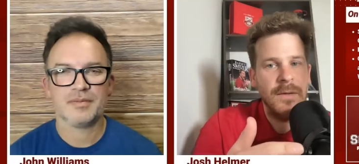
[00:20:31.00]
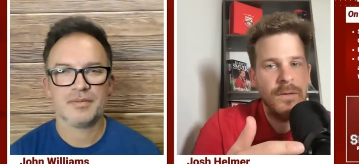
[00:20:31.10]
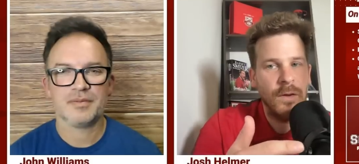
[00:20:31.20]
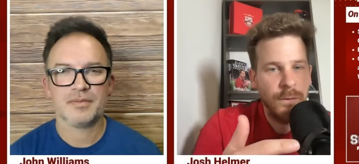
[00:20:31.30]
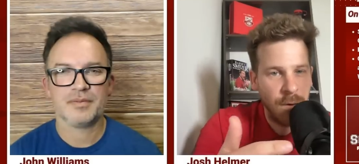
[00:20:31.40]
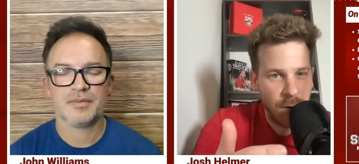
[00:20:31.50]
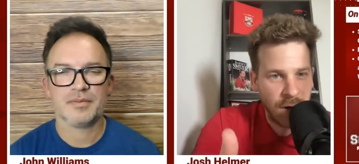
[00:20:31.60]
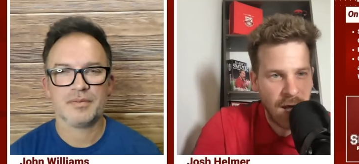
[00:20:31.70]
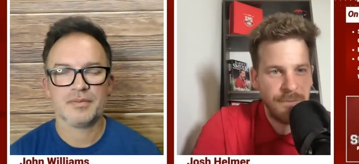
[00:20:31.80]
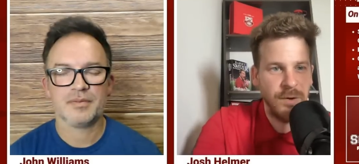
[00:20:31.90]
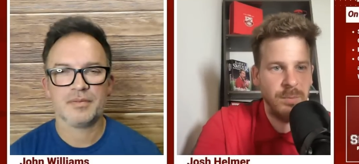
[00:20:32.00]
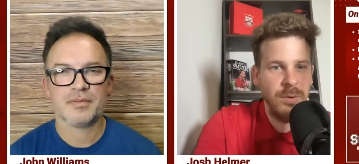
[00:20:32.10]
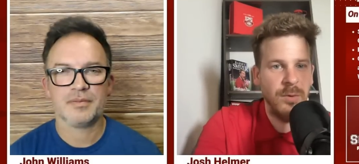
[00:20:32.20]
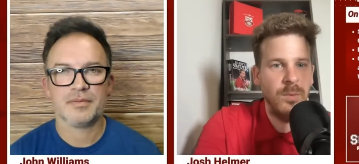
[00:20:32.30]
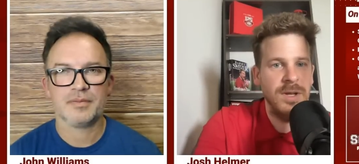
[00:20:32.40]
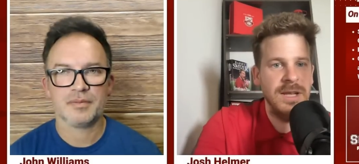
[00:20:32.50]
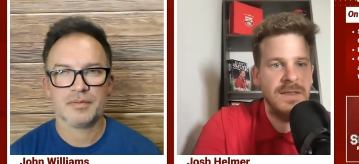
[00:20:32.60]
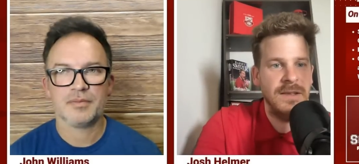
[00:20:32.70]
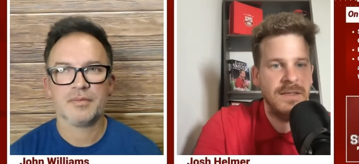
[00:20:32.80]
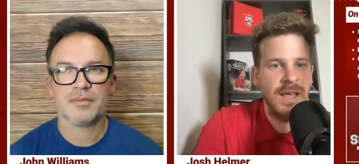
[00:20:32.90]
Speaker 1: to feel comfortable, we
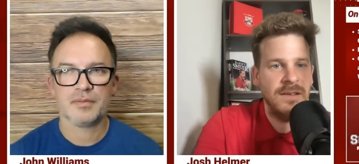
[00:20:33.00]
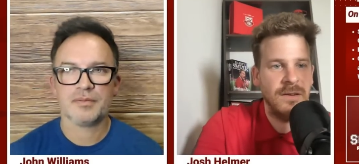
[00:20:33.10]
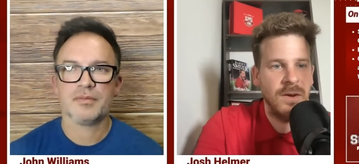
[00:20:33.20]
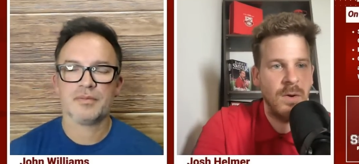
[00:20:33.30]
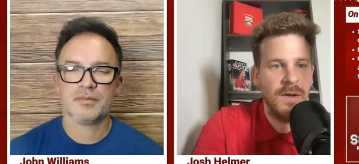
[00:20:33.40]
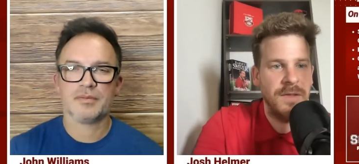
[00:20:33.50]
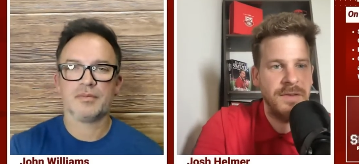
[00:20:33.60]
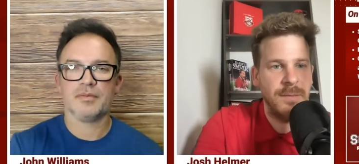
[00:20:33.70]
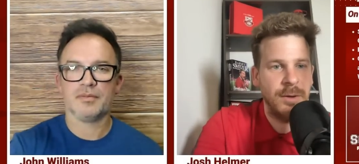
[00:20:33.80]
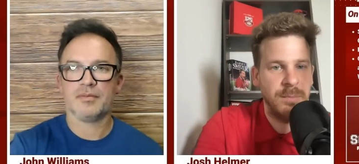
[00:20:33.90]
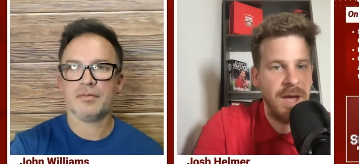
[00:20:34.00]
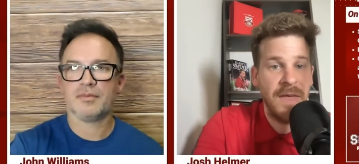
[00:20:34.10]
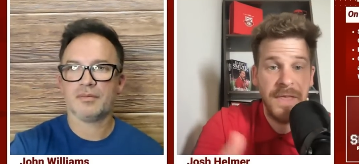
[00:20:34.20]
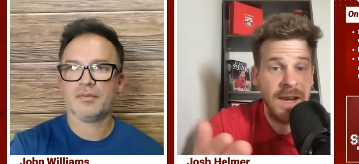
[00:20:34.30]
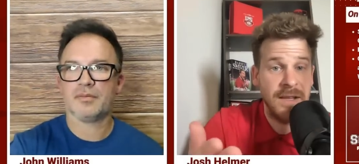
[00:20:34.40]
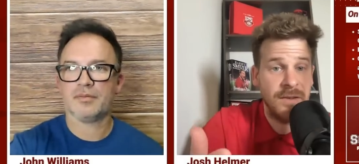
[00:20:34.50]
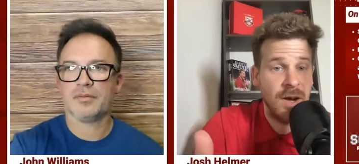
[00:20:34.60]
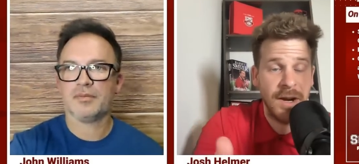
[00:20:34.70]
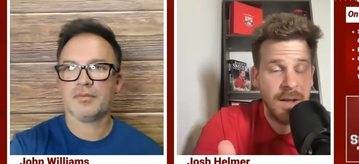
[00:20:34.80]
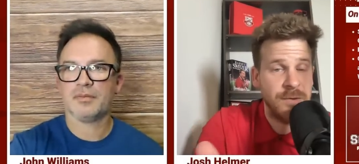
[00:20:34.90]
need this thing to go on the similar path that it's
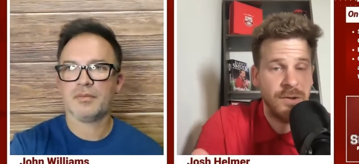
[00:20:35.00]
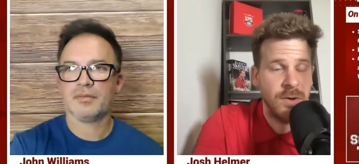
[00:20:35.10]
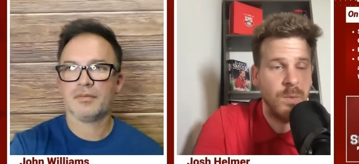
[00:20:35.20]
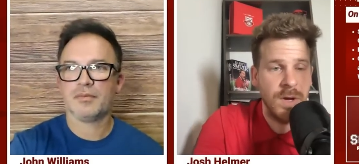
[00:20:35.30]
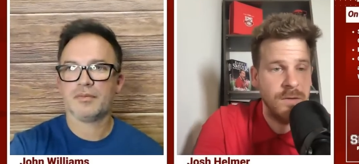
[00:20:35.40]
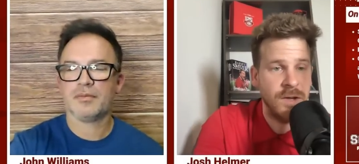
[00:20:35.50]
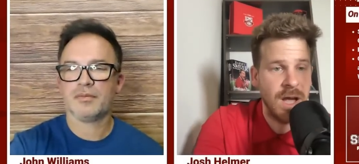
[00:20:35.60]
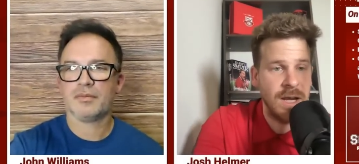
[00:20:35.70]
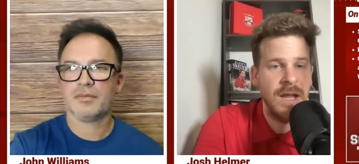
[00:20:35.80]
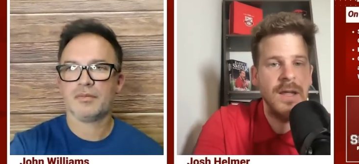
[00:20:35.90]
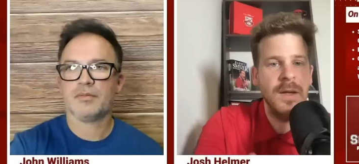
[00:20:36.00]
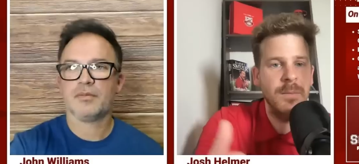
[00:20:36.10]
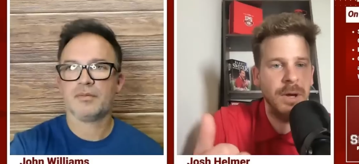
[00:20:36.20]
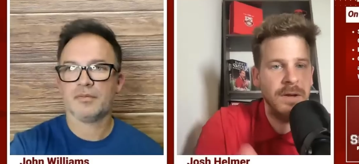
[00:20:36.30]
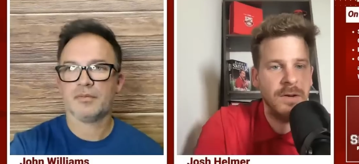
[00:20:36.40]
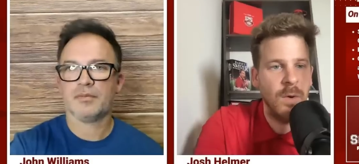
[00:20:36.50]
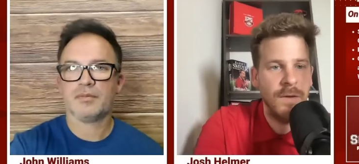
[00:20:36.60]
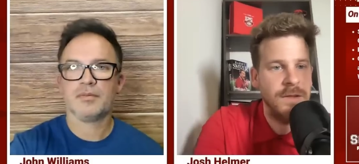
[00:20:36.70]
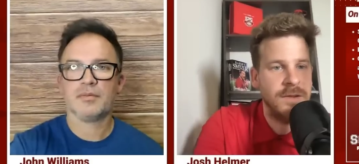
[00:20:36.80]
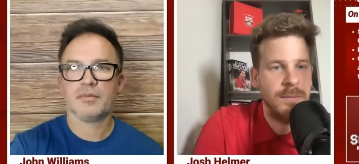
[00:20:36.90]
gone. And I'm sure it will, John, but go
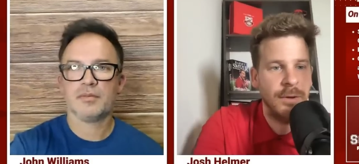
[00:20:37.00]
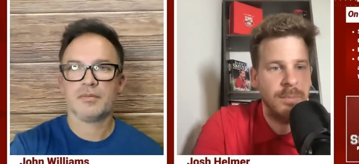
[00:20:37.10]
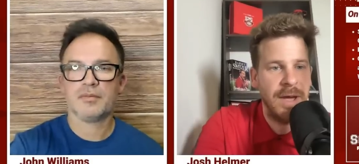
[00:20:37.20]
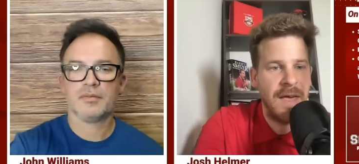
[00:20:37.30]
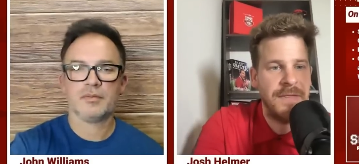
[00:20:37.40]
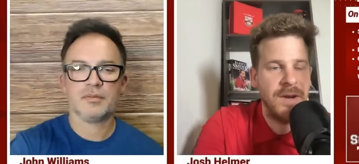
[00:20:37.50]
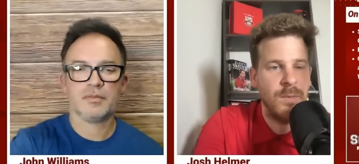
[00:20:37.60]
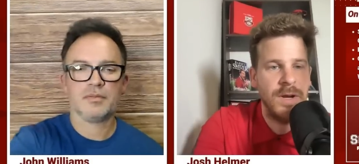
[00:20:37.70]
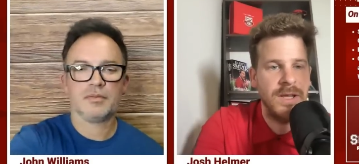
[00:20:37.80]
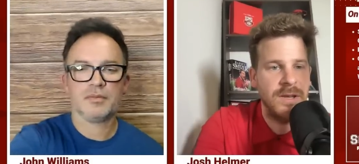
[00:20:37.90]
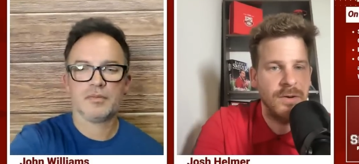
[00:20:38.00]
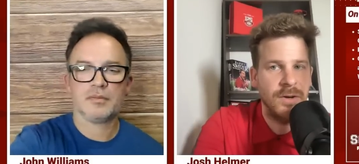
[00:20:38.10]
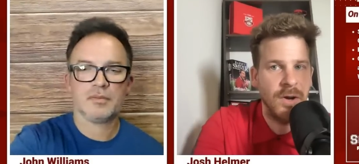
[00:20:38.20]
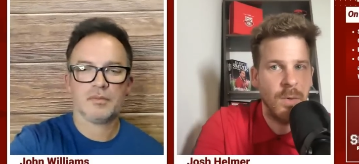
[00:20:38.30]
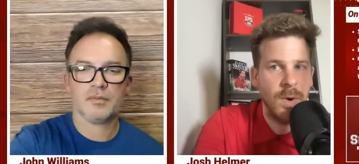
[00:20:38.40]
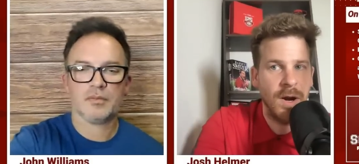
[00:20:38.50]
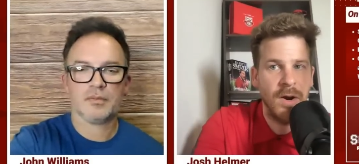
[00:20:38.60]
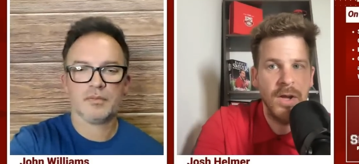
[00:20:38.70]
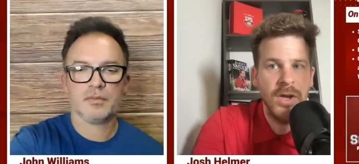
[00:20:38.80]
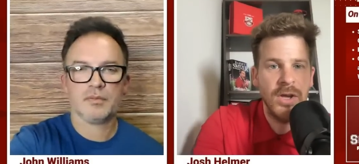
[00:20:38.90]
on the similar path that it went a year ago
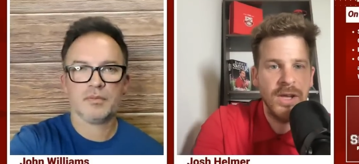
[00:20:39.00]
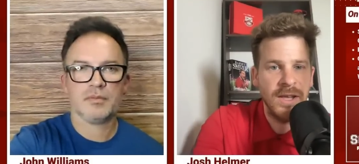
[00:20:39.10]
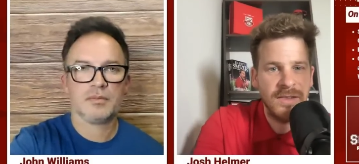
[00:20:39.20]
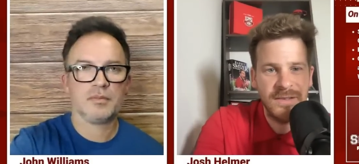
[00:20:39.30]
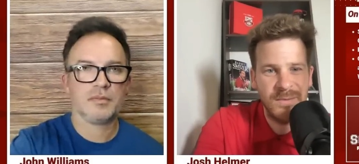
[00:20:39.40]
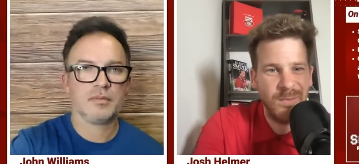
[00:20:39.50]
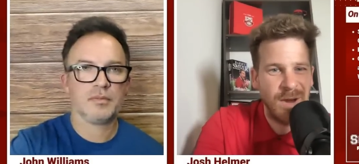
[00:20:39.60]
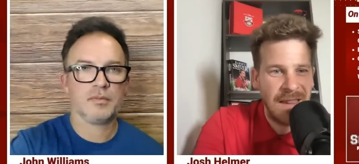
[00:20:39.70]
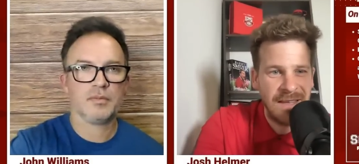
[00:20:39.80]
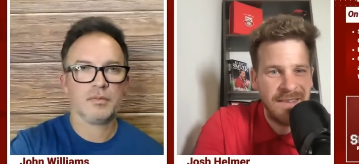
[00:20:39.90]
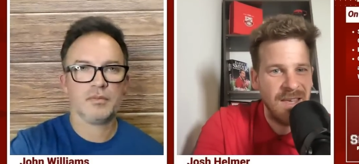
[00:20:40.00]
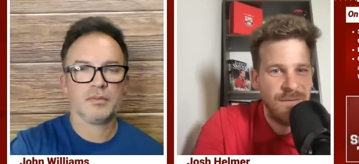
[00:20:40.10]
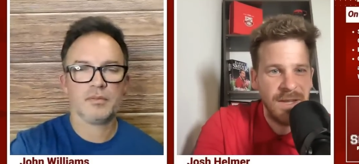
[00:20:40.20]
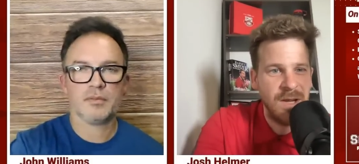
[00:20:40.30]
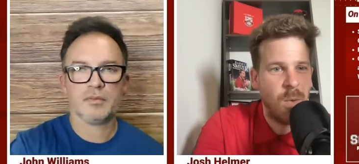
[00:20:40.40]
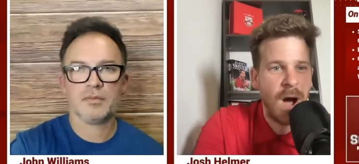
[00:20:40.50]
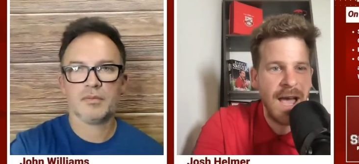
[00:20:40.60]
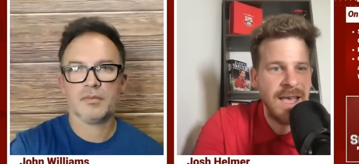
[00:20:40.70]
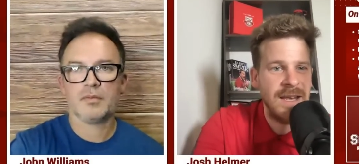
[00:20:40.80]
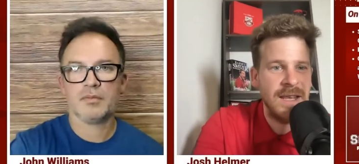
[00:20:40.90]
where it's relatively
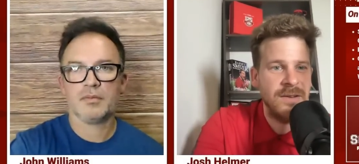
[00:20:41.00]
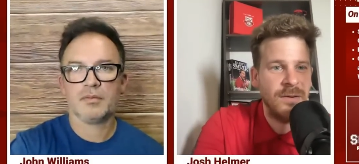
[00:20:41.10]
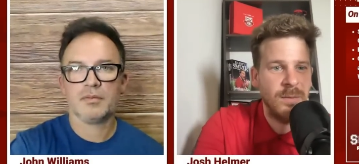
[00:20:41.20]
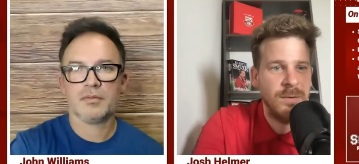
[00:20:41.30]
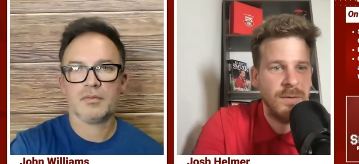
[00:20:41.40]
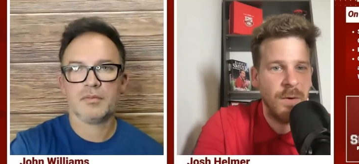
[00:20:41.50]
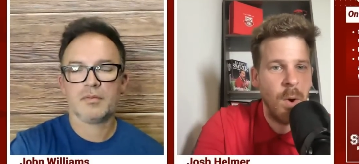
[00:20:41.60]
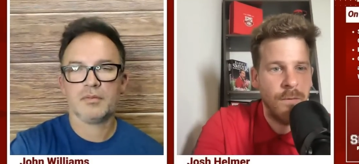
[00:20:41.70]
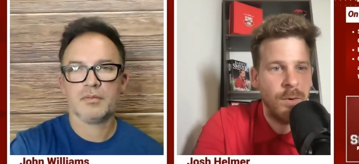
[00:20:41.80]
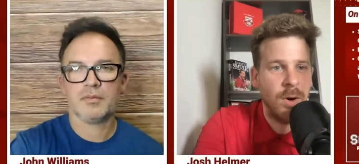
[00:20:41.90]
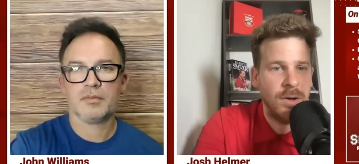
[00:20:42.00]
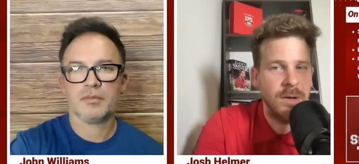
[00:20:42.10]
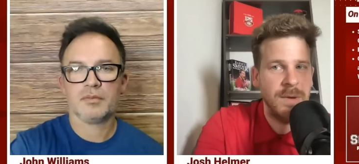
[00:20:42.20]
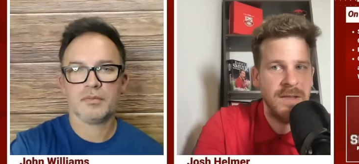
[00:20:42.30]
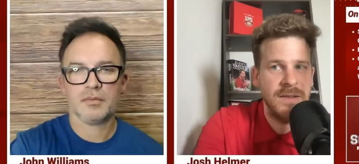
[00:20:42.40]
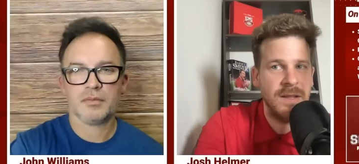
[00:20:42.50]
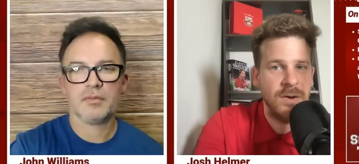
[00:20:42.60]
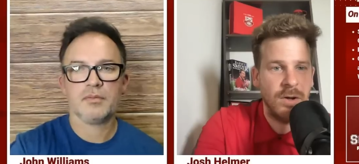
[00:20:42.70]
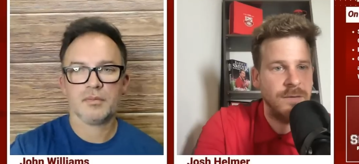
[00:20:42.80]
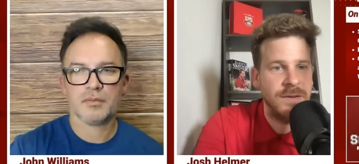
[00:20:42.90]
quiet in terms of overall commits. And then
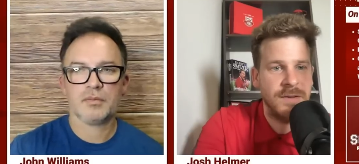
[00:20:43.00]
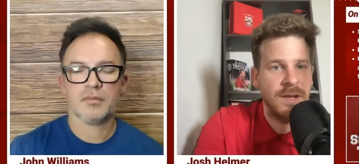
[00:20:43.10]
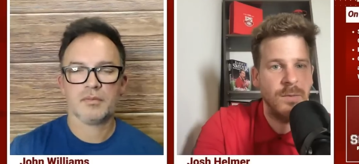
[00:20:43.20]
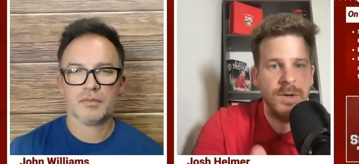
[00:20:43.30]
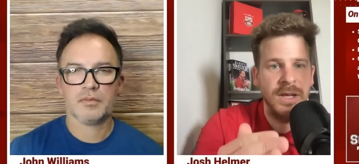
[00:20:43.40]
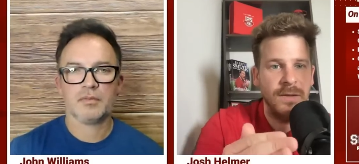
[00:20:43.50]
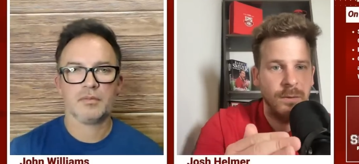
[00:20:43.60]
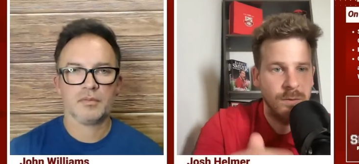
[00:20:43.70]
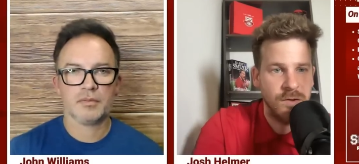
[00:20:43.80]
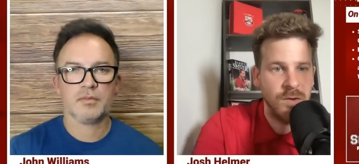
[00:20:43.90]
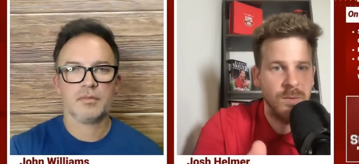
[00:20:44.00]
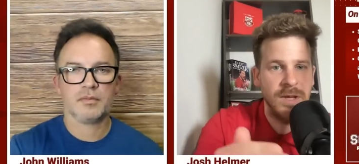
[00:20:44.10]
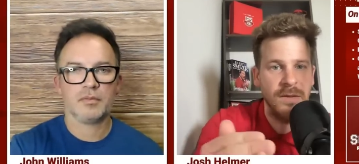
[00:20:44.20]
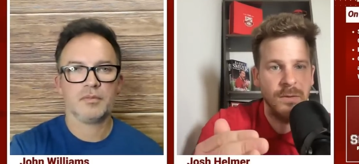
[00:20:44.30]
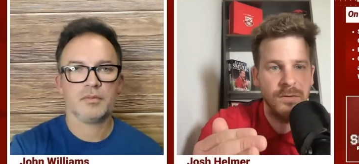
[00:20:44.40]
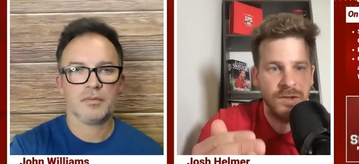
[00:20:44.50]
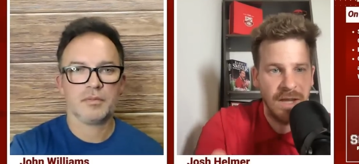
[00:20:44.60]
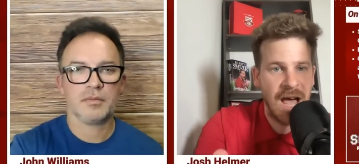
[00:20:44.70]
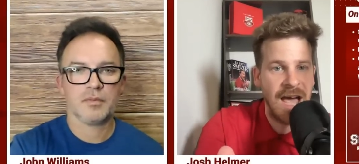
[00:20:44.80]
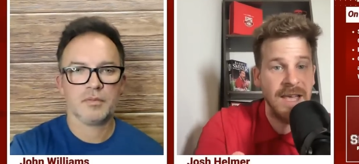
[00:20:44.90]
all of a sudden, we get through June, we get through
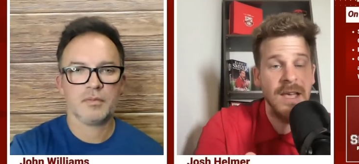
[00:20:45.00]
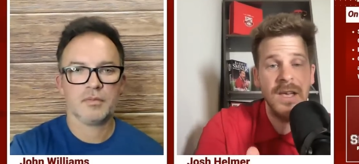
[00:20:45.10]
July,